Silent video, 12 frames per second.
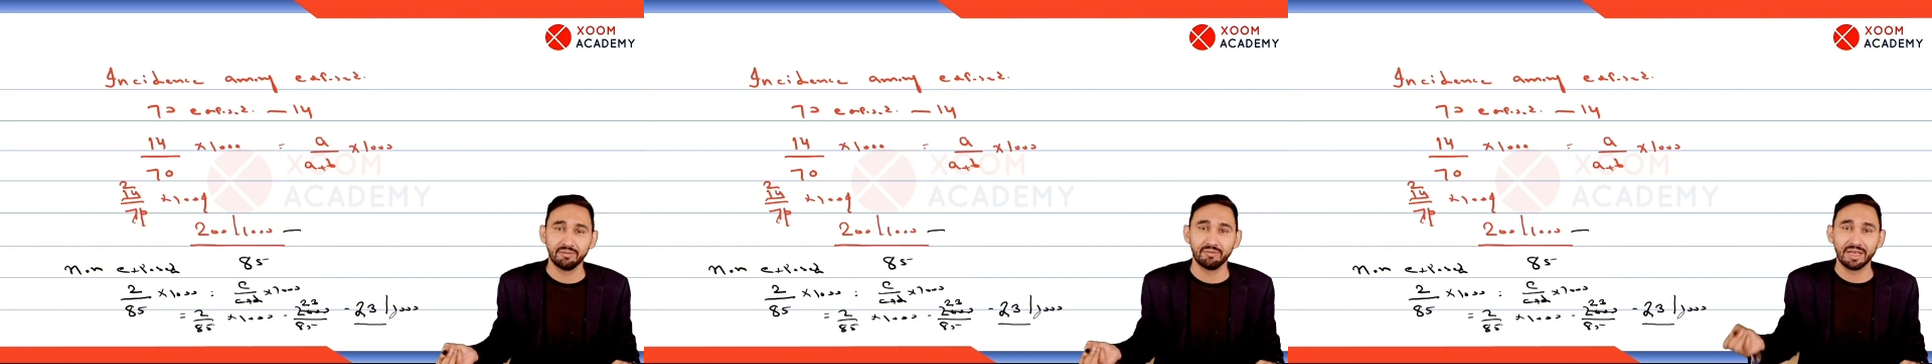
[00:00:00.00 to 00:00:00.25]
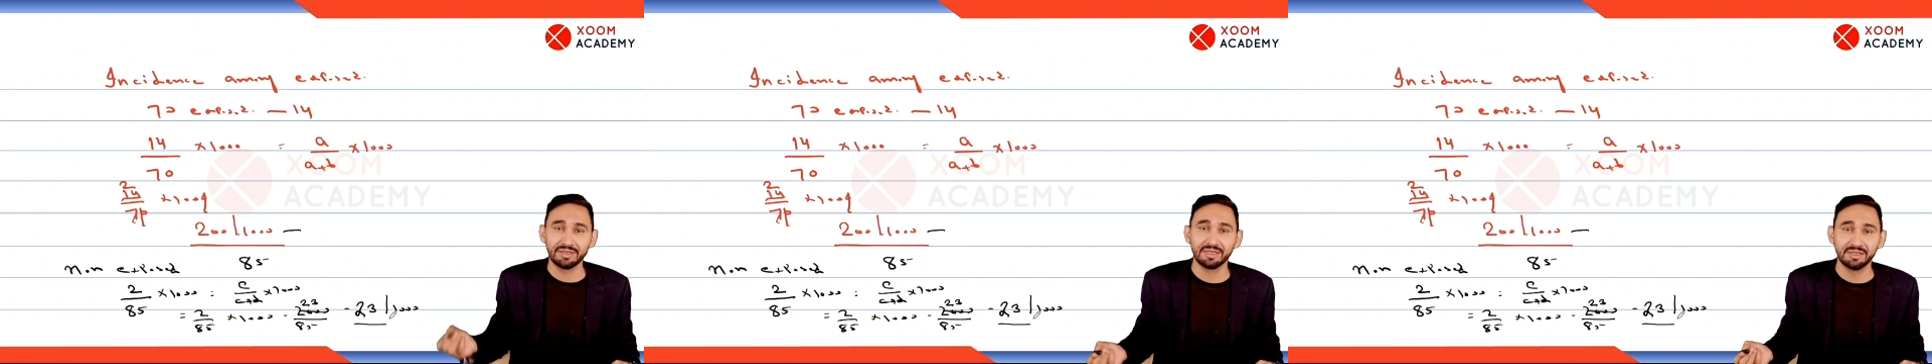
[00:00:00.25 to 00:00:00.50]

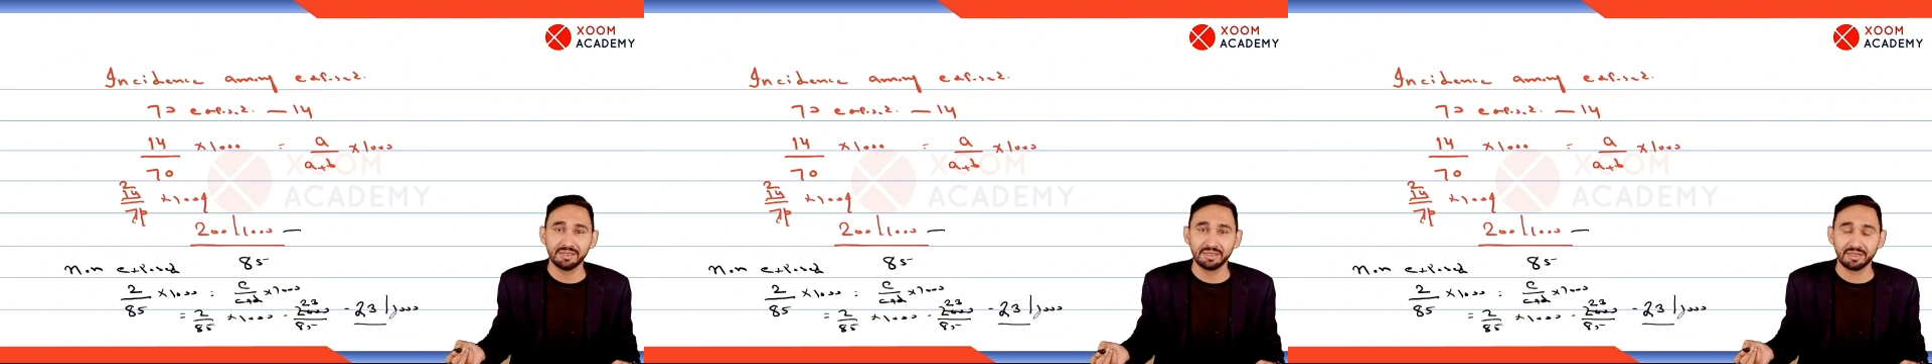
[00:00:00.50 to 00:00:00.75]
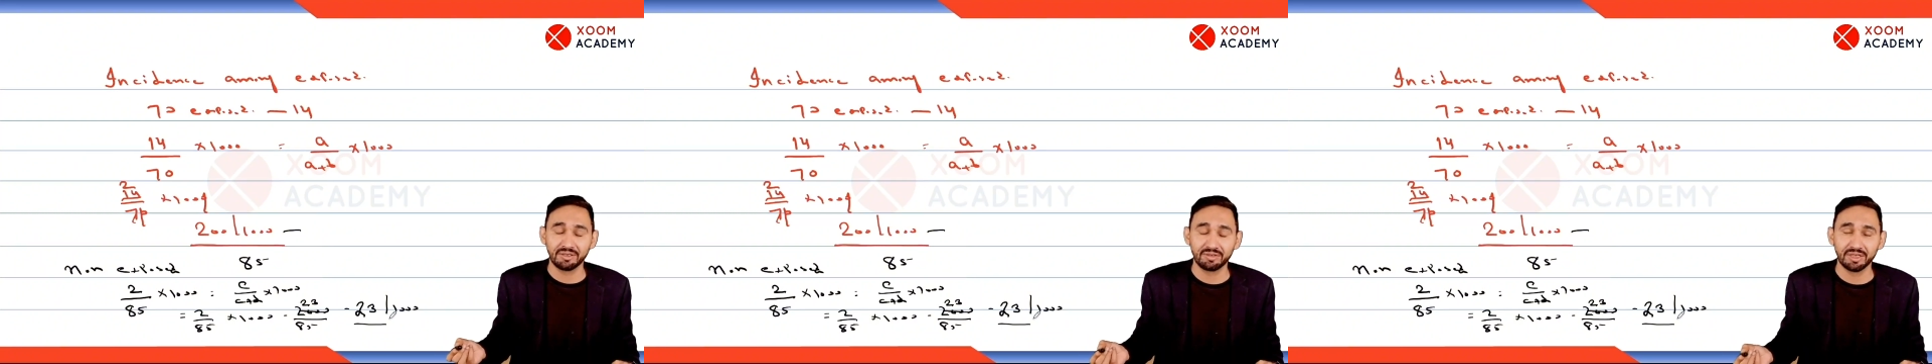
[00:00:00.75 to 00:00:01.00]
whether this
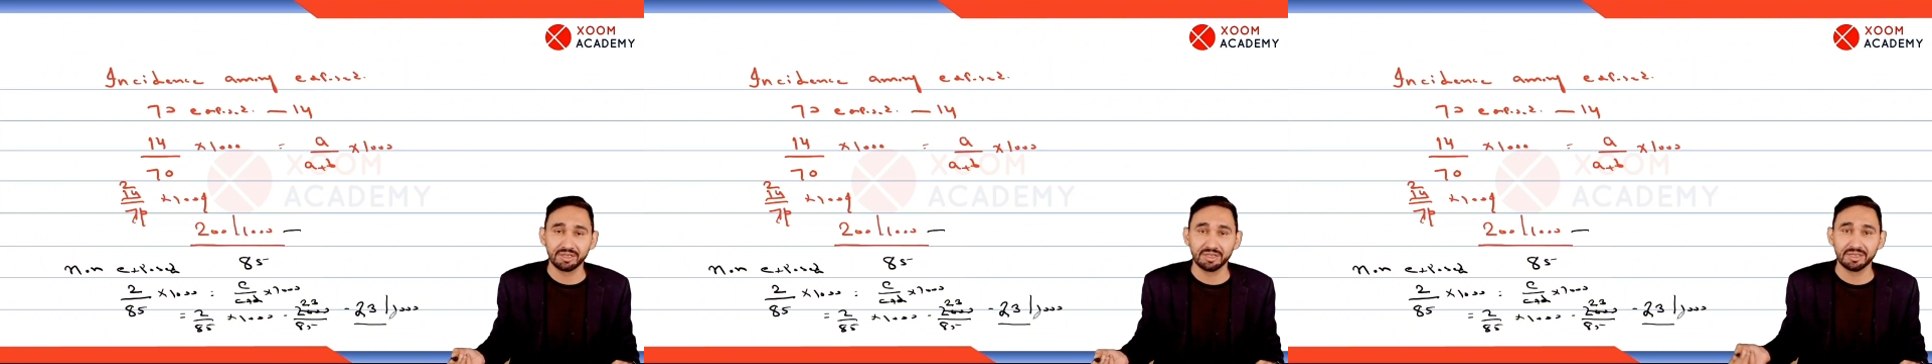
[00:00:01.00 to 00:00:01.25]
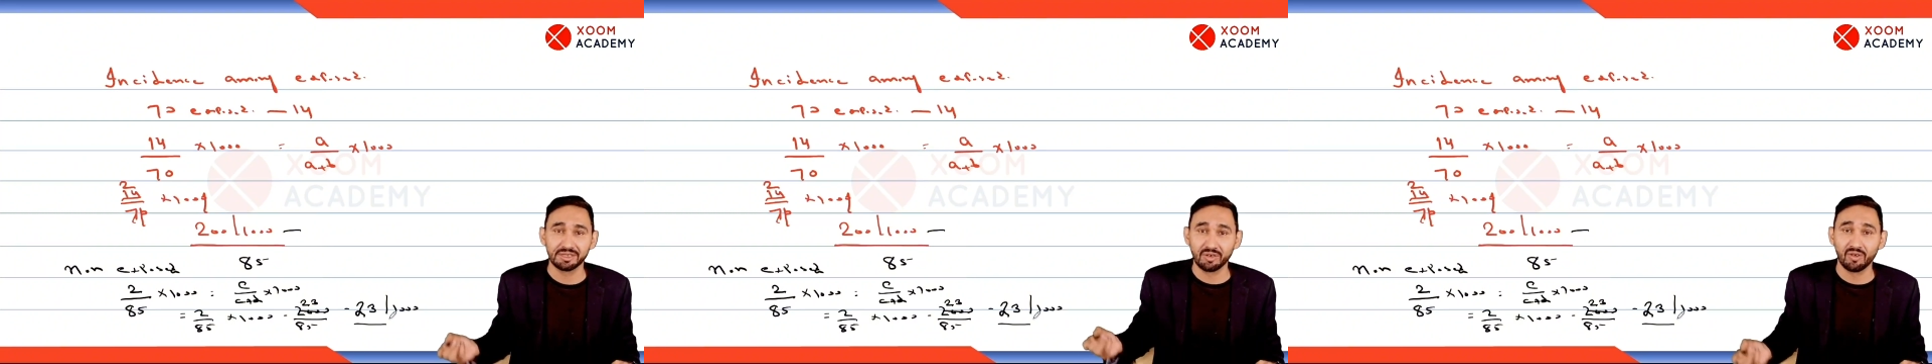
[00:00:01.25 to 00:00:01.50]
association
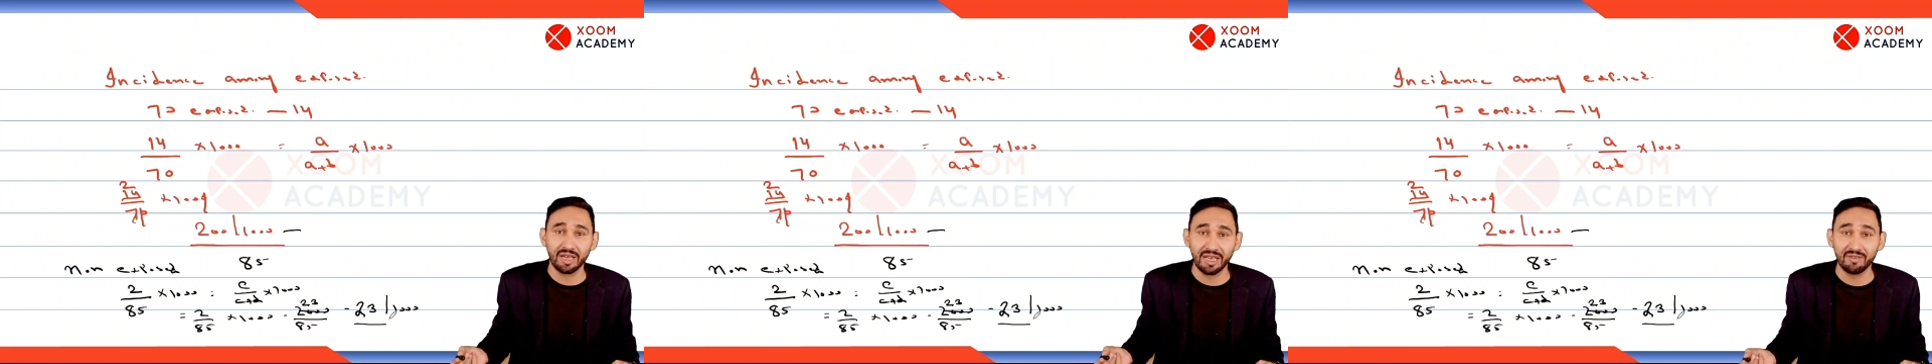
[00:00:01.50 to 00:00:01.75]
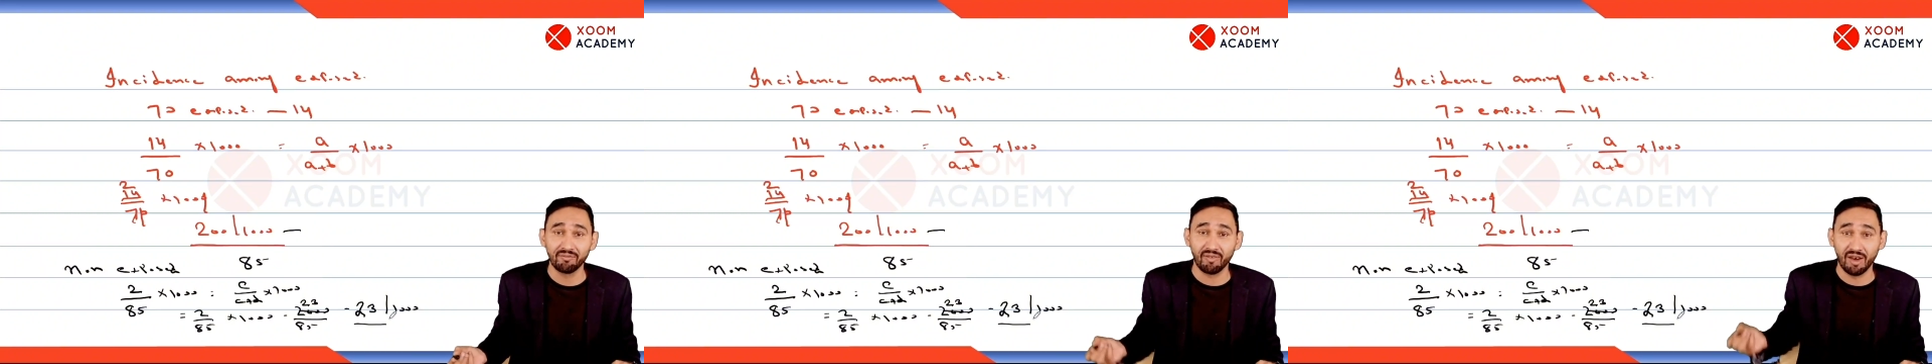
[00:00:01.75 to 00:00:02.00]
is strong
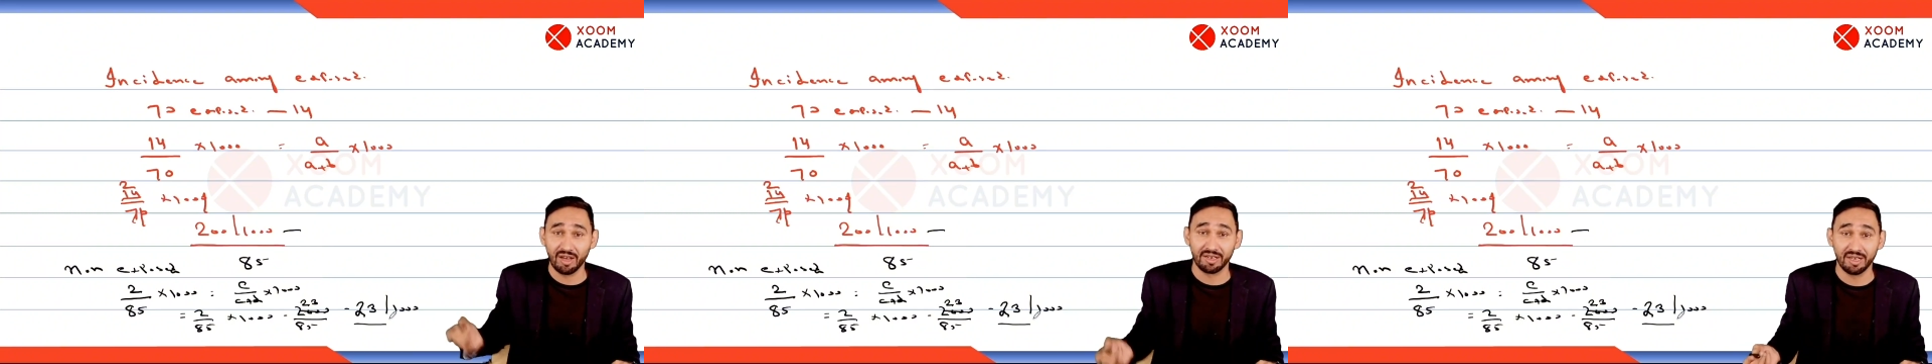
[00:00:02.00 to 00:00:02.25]
enough or